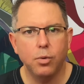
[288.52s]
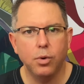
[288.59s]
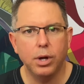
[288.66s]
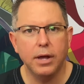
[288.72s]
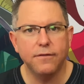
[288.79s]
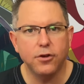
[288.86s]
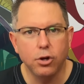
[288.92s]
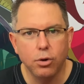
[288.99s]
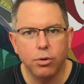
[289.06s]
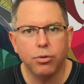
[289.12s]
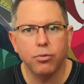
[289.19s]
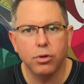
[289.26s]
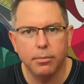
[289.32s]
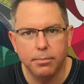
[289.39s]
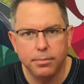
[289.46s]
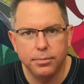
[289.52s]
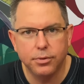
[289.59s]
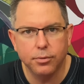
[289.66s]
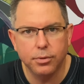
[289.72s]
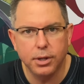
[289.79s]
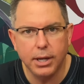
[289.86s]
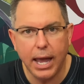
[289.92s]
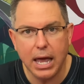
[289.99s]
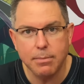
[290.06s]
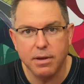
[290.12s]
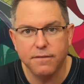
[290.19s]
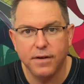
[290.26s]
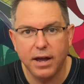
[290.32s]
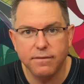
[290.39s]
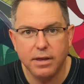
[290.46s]
if you look through the Anime
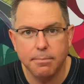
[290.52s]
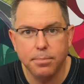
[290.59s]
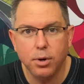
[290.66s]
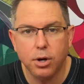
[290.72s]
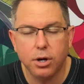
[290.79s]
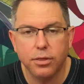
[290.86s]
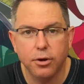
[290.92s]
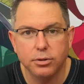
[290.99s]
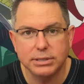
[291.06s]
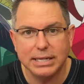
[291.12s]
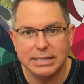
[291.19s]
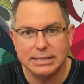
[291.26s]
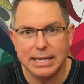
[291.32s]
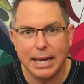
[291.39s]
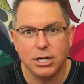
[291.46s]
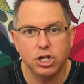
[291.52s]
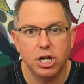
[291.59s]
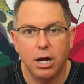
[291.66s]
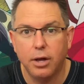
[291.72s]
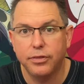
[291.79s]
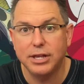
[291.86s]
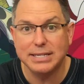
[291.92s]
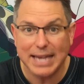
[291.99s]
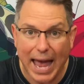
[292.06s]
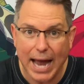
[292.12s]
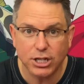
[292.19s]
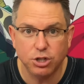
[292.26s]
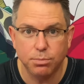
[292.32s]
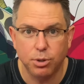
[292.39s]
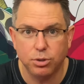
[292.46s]
5e book, there's a section on these
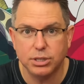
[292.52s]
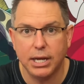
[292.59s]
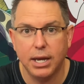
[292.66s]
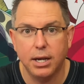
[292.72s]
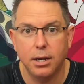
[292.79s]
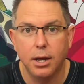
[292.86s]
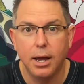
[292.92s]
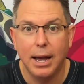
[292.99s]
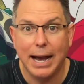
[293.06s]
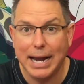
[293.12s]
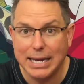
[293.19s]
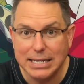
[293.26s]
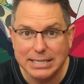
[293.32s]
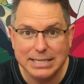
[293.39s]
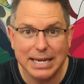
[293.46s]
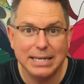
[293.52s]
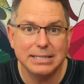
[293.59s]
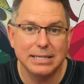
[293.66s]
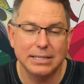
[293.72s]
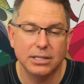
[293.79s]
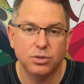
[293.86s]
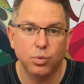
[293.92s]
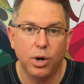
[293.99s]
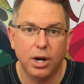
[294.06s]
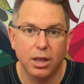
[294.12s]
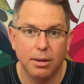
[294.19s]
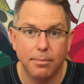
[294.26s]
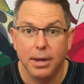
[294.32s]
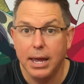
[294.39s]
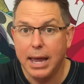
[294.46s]
attributes, and heightened senses is one of
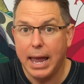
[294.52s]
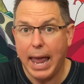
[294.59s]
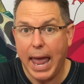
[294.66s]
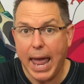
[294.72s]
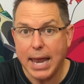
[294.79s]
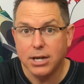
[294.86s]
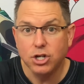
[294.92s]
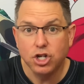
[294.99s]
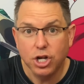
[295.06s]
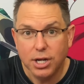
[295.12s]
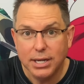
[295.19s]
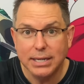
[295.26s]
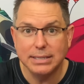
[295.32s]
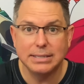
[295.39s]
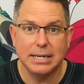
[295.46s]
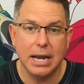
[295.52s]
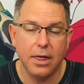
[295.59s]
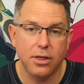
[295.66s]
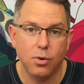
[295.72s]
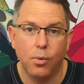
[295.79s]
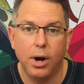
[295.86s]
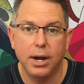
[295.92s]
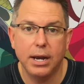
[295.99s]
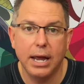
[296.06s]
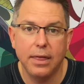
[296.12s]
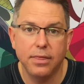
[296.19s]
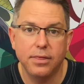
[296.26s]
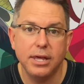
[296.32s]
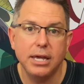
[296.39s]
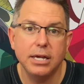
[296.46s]
them. Edge is another one,
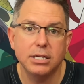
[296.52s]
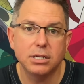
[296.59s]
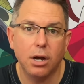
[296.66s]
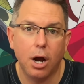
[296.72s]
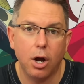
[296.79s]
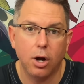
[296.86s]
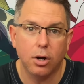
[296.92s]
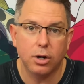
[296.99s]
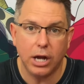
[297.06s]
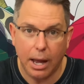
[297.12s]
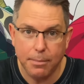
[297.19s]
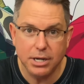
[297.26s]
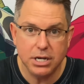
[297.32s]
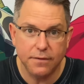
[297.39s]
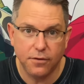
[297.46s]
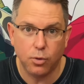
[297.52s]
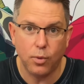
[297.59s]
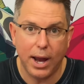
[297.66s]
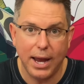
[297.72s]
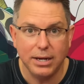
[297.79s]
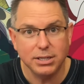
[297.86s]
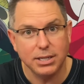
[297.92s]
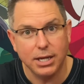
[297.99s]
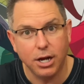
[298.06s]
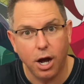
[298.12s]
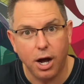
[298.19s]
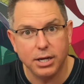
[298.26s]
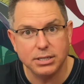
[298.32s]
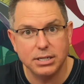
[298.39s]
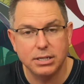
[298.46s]
and these come in different ranks, and they
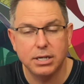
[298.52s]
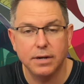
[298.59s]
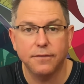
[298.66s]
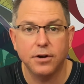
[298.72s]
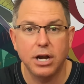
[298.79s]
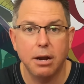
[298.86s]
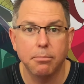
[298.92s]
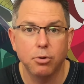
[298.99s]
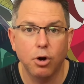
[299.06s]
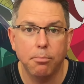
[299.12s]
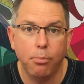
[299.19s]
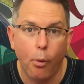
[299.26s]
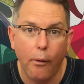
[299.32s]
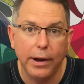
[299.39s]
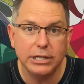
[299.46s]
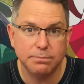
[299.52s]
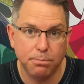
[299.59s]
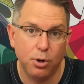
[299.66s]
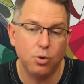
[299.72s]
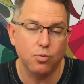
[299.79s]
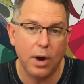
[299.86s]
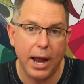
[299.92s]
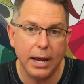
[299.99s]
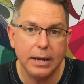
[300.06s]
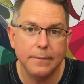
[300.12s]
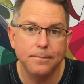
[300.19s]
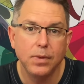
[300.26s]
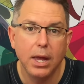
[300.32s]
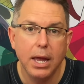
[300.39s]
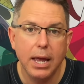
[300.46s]
cost different number of points per rank.
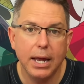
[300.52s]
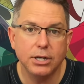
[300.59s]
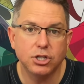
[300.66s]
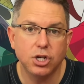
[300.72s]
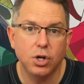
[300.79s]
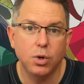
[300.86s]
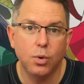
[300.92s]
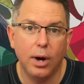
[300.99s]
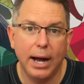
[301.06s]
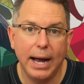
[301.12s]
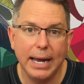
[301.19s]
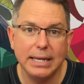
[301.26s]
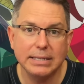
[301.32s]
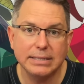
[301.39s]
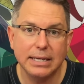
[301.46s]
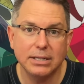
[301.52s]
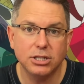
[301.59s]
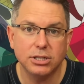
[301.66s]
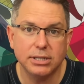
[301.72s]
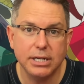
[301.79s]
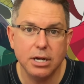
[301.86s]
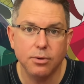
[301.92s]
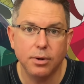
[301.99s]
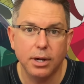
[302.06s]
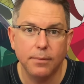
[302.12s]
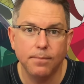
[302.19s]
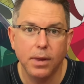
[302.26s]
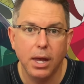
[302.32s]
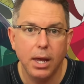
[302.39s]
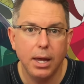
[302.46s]
And so heightened senses
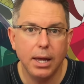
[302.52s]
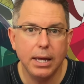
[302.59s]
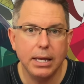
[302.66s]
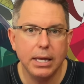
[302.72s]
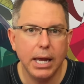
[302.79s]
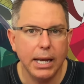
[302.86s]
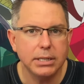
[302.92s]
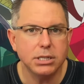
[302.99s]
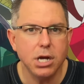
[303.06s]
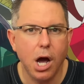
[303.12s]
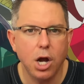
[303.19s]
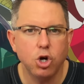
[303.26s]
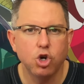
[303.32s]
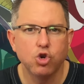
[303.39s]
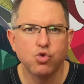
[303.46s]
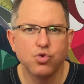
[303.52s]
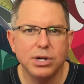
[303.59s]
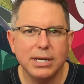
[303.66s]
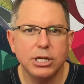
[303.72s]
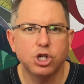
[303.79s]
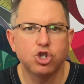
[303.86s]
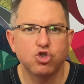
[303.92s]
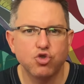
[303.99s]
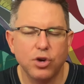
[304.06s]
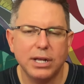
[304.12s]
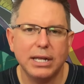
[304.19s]
hearing, it's not really strictly